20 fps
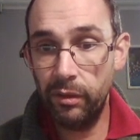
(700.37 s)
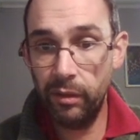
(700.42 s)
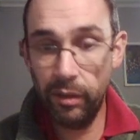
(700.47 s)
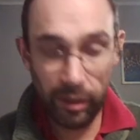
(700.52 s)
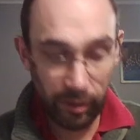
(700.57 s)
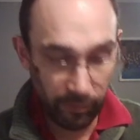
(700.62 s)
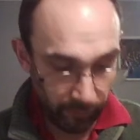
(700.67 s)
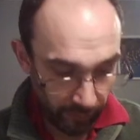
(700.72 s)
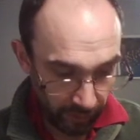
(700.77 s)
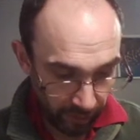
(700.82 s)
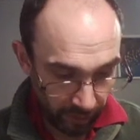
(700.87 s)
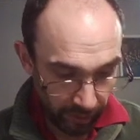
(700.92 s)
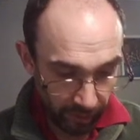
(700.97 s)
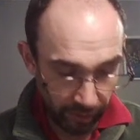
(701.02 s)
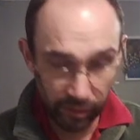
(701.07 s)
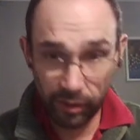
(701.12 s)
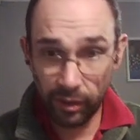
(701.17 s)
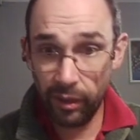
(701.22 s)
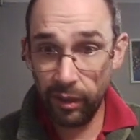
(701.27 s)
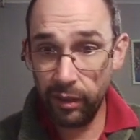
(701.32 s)
Yep,
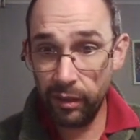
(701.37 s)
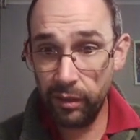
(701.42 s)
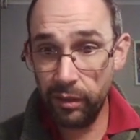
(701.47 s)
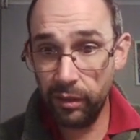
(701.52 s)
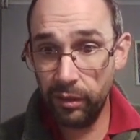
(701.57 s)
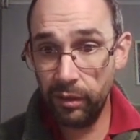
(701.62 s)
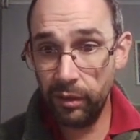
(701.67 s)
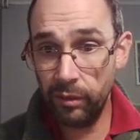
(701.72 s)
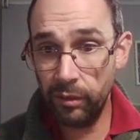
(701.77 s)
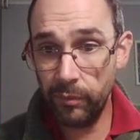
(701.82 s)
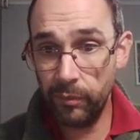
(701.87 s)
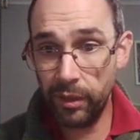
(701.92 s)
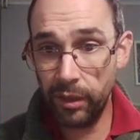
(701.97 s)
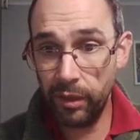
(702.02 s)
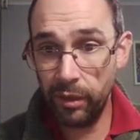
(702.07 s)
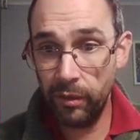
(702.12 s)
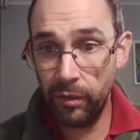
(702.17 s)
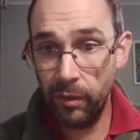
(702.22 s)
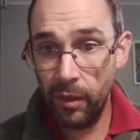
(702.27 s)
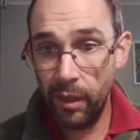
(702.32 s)
let's select.
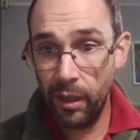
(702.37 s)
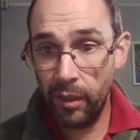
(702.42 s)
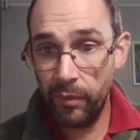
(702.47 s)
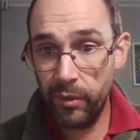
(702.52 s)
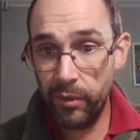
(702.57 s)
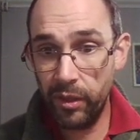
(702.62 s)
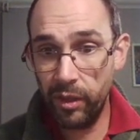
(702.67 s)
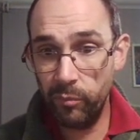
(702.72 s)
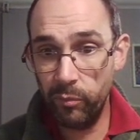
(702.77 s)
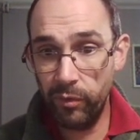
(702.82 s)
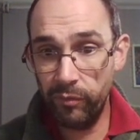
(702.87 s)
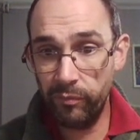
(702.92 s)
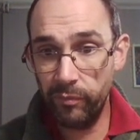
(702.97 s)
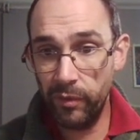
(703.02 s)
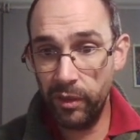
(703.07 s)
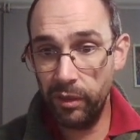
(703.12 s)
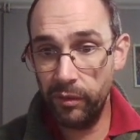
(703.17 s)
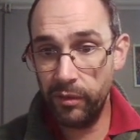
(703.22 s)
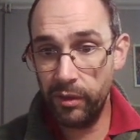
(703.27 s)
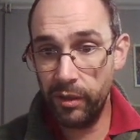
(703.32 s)
Just going to move them
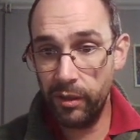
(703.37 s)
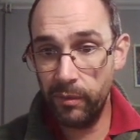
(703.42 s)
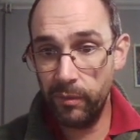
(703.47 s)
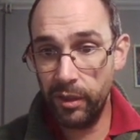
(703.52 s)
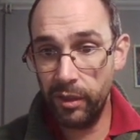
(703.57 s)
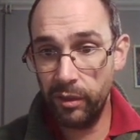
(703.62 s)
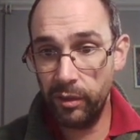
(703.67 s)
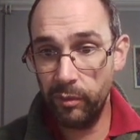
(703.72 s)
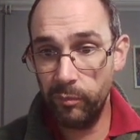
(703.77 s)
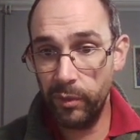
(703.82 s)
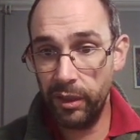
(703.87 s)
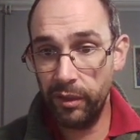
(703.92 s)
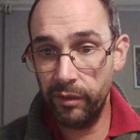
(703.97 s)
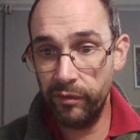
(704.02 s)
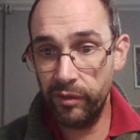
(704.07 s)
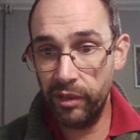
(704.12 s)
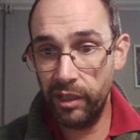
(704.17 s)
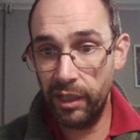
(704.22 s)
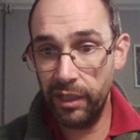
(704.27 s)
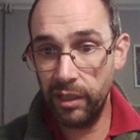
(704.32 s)
closer to each other, but then
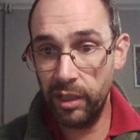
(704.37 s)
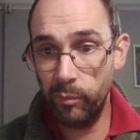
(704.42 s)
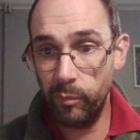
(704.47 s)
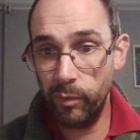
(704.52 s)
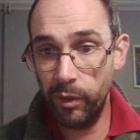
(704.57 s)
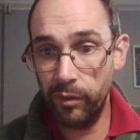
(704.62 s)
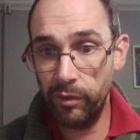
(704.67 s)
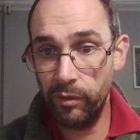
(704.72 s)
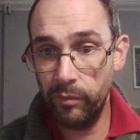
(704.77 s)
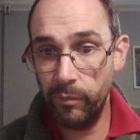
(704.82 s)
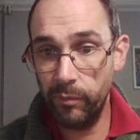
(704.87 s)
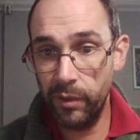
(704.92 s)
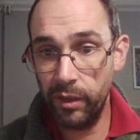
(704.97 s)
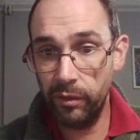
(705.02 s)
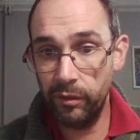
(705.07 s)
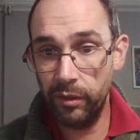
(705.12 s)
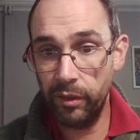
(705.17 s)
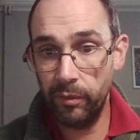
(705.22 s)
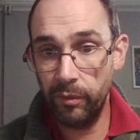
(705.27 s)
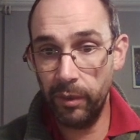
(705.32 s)
I've selected both of them.
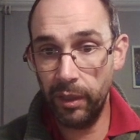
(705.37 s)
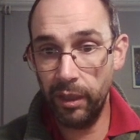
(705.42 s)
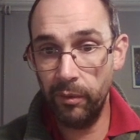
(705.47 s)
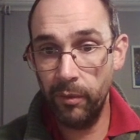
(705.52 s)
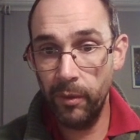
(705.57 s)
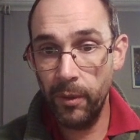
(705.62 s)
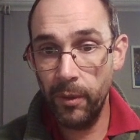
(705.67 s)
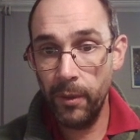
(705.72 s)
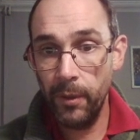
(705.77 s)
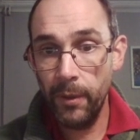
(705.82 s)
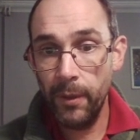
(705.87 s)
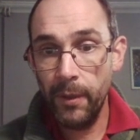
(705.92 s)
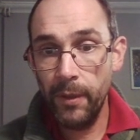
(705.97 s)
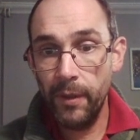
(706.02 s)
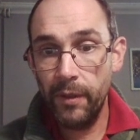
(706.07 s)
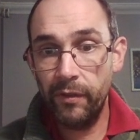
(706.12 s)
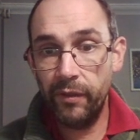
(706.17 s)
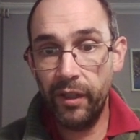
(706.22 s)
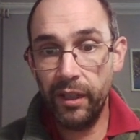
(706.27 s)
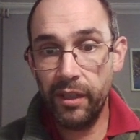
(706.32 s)

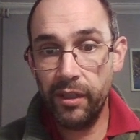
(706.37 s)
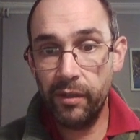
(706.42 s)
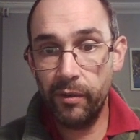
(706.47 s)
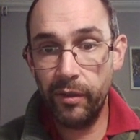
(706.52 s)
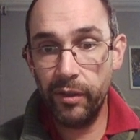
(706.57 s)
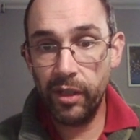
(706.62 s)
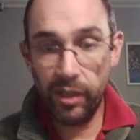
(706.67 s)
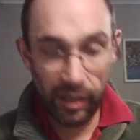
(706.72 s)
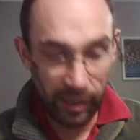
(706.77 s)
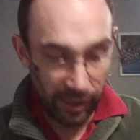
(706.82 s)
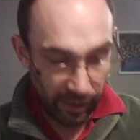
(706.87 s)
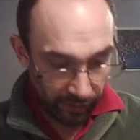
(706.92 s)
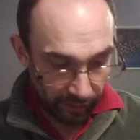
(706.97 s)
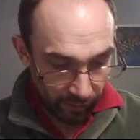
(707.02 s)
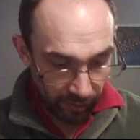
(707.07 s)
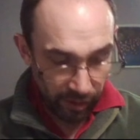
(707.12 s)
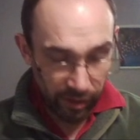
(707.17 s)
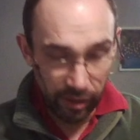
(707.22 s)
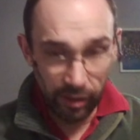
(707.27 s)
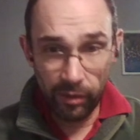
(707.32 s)
Right, so I'll just select
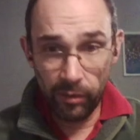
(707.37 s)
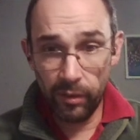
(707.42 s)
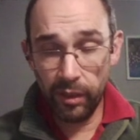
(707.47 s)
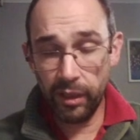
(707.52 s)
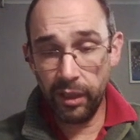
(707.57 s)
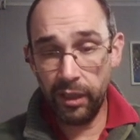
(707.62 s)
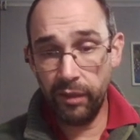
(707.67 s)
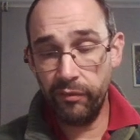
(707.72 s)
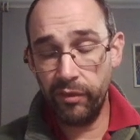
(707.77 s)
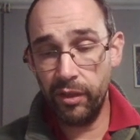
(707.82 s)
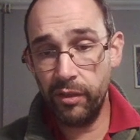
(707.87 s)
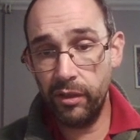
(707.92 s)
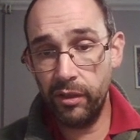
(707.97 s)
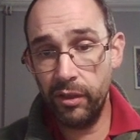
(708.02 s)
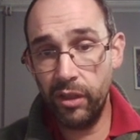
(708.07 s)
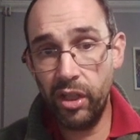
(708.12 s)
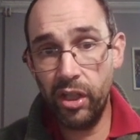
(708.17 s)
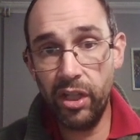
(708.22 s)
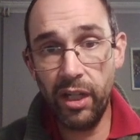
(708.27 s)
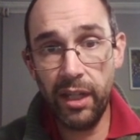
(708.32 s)
those 2 and give those a
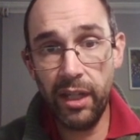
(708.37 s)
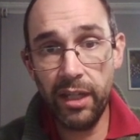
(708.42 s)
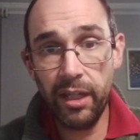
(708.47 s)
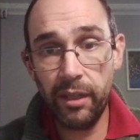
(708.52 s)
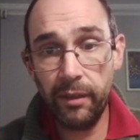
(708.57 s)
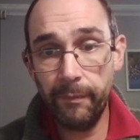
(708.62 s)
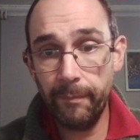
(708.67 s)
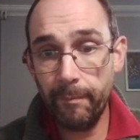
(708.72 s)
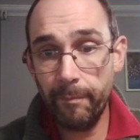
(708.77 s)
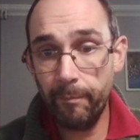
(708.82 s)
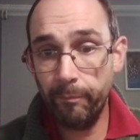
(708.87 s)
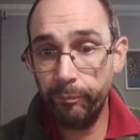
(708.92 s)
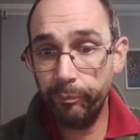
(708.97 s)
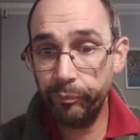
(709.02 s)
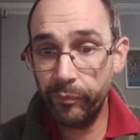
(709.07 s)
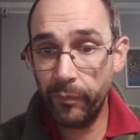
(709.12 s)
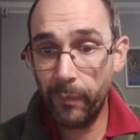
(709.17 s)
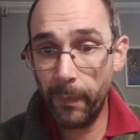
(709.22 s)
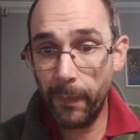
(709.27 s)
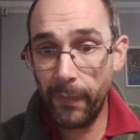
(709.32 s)
good shake.
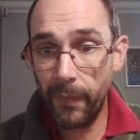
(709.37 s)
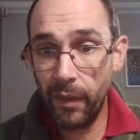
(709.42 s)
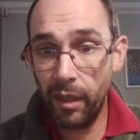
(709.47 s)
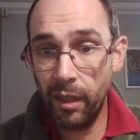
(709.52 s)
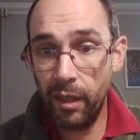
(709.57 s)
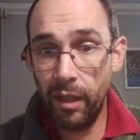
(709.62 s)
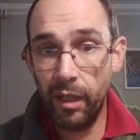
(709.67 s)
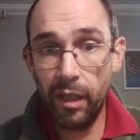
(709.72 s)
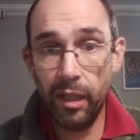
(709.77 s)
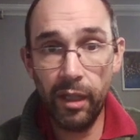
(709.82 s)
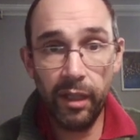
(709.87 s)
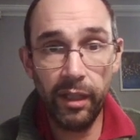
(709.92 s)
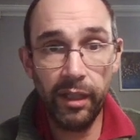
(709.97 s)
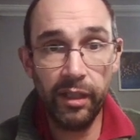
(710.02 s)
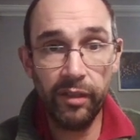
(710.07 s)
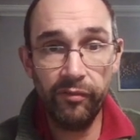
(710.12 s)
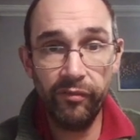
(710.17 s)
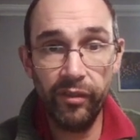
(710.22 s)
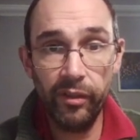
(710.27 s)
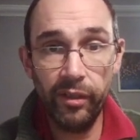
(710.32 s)

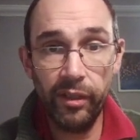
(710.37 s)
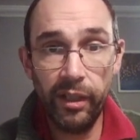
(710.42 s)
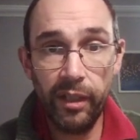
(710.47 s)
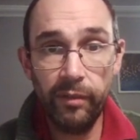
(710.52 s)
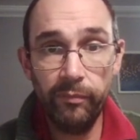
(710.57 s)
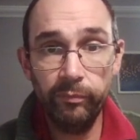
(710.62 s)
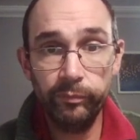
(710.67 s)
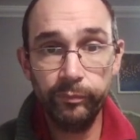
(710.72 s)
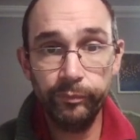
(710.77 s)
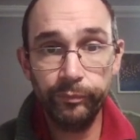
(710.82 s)
He's fine.